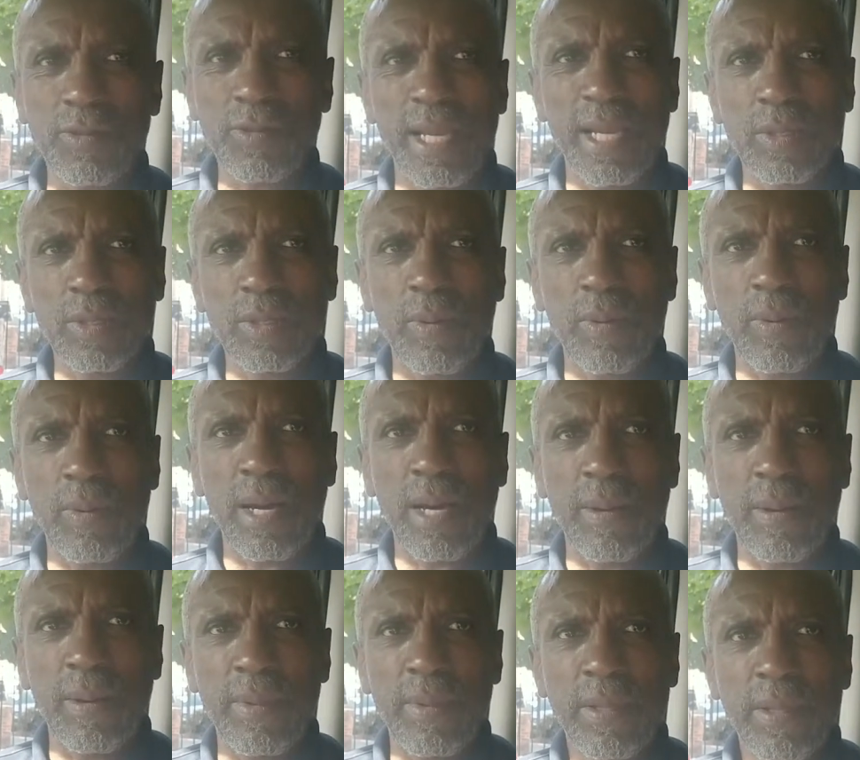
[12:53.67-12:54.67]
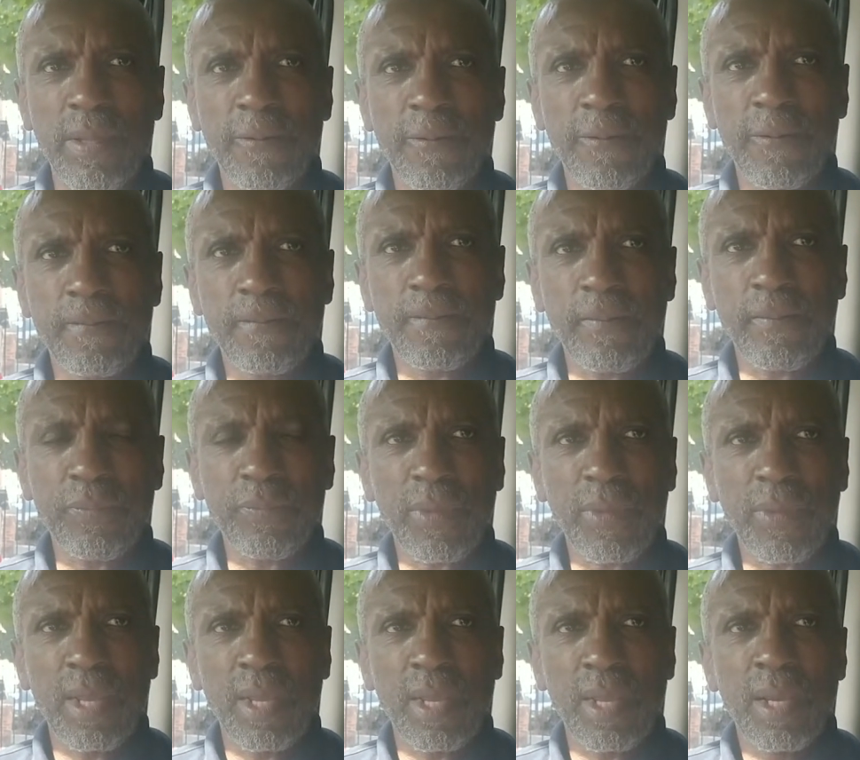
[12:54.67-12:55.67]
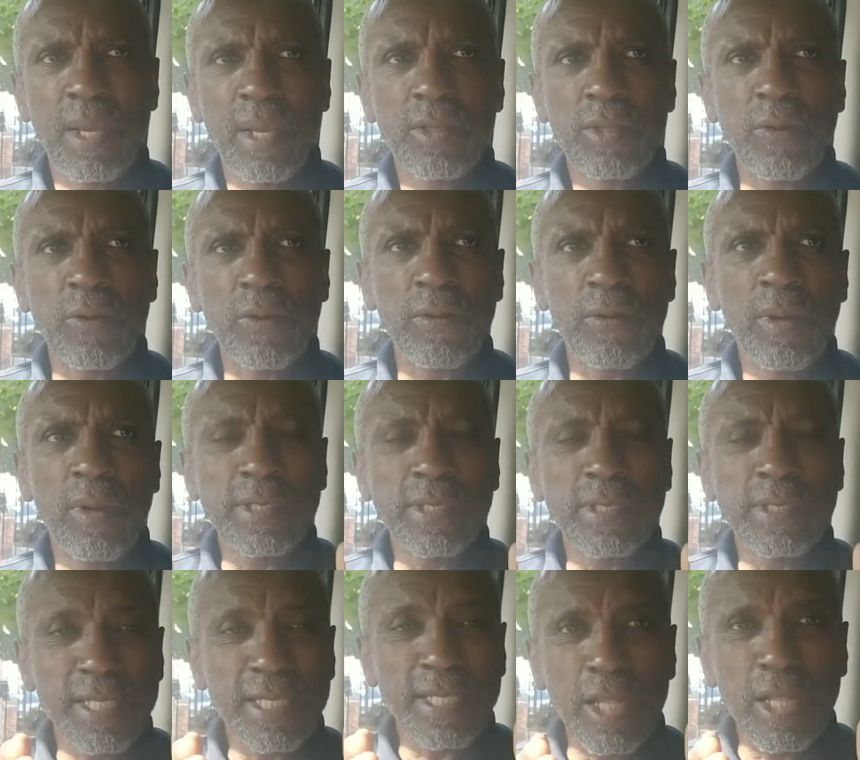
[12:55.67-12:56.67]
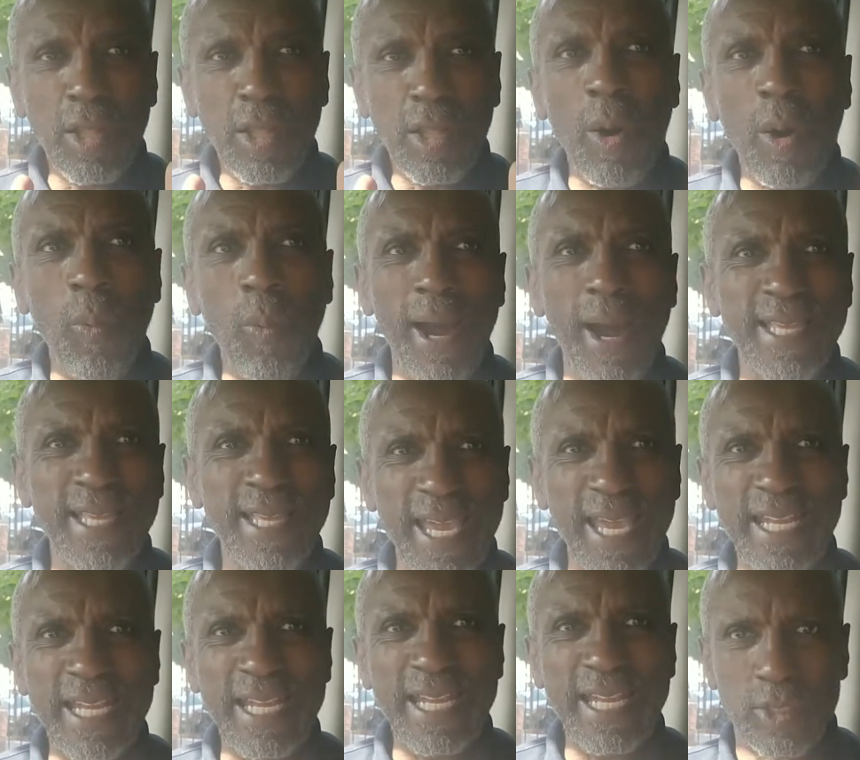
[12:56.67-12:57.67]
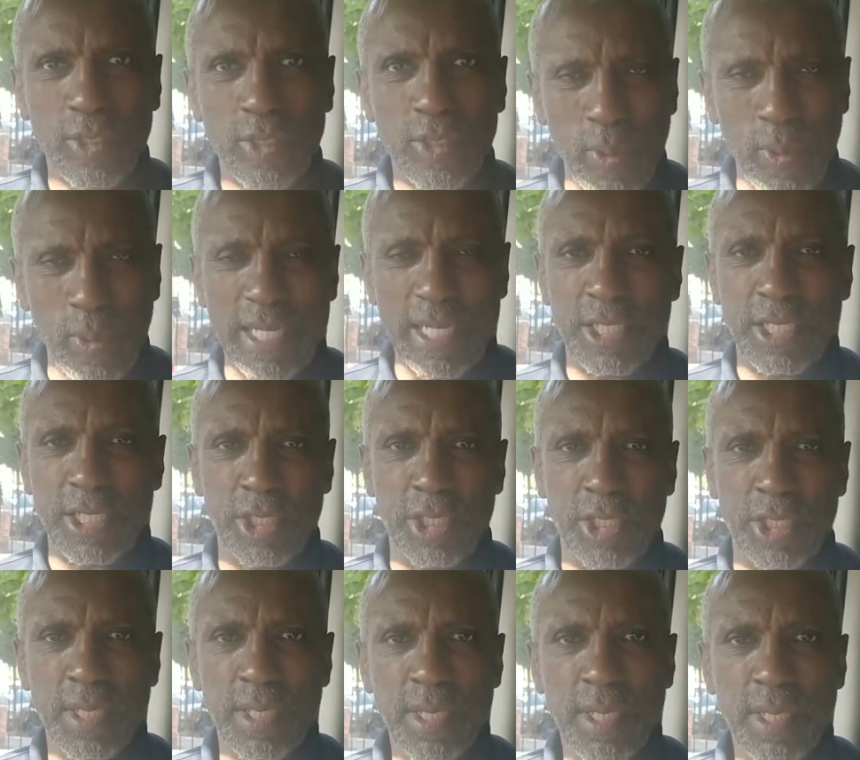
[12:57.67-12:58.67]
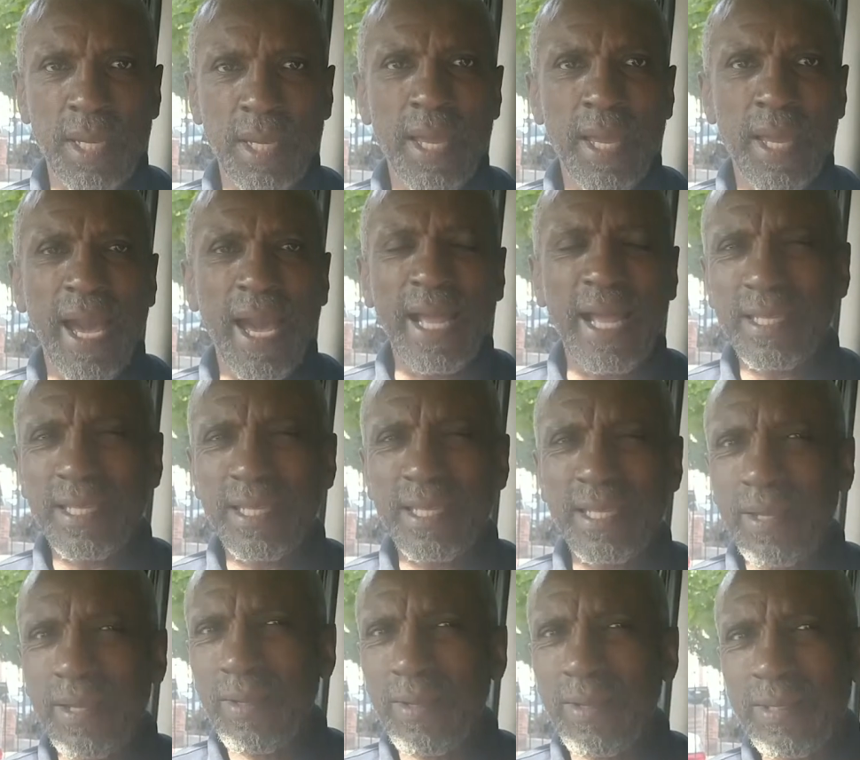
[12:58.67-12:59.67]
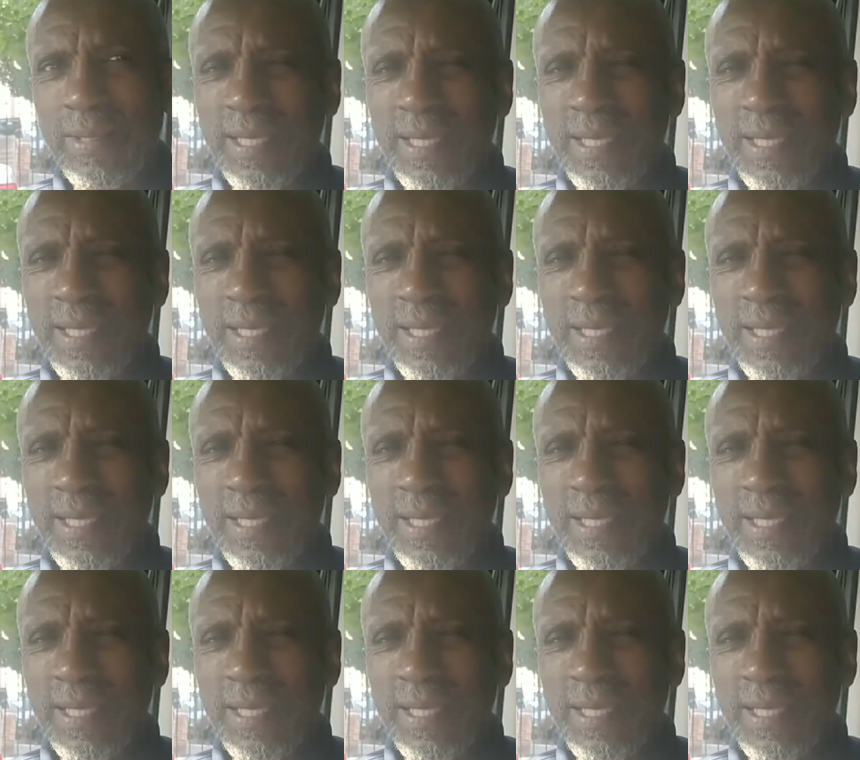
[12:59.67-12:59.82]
to because there's a lot of wires at each switch, and some